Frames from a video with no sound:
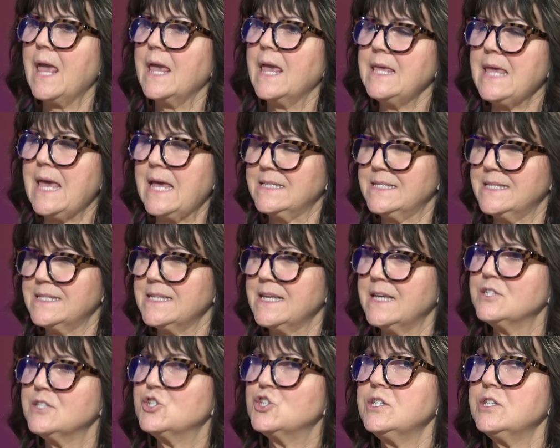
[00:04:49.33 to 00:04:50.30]
Yes.
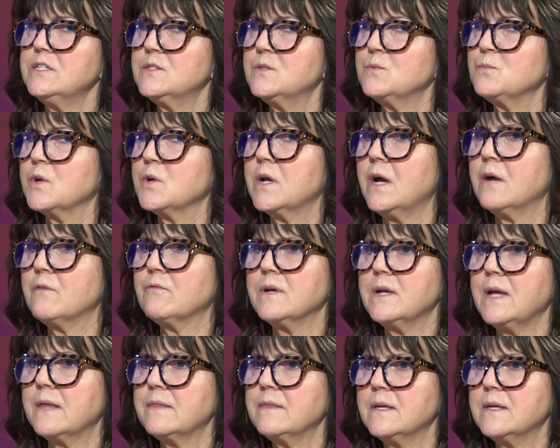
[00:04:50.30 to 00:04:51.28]
And she's in
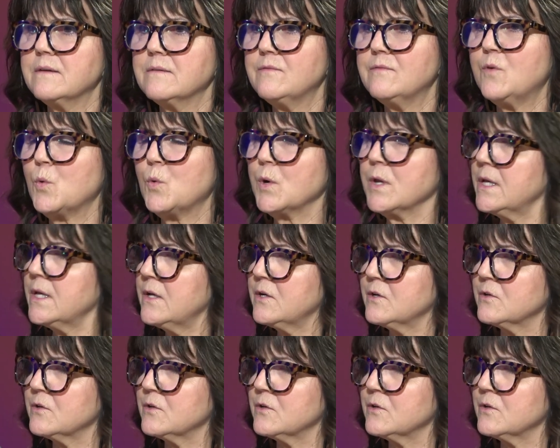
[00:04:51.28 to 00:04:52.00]
recovery, I think, 40 years.